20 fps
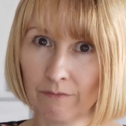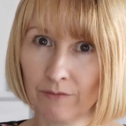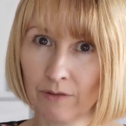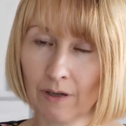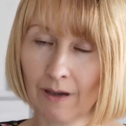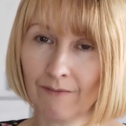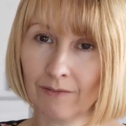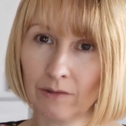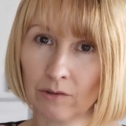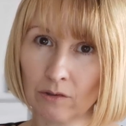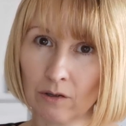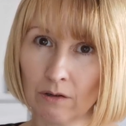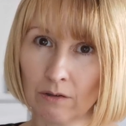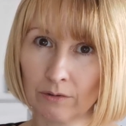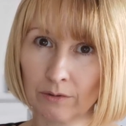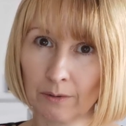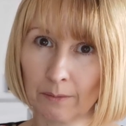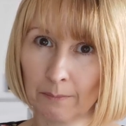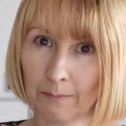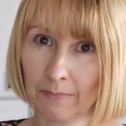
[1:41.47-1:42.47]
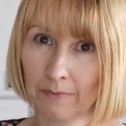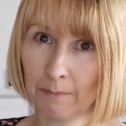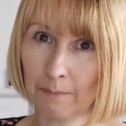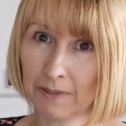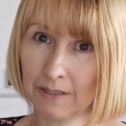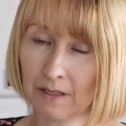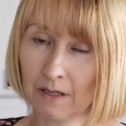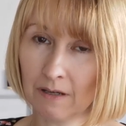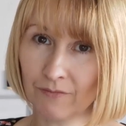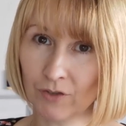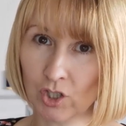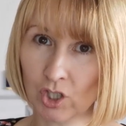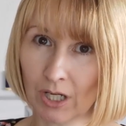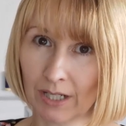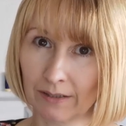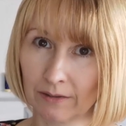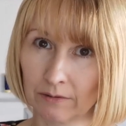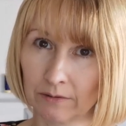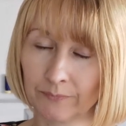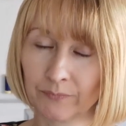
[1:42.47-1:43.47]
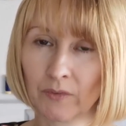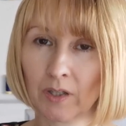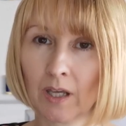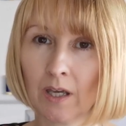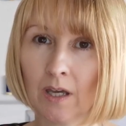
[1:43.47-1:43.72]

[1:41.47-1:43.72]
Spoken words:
if you have a look on the Minerva channel,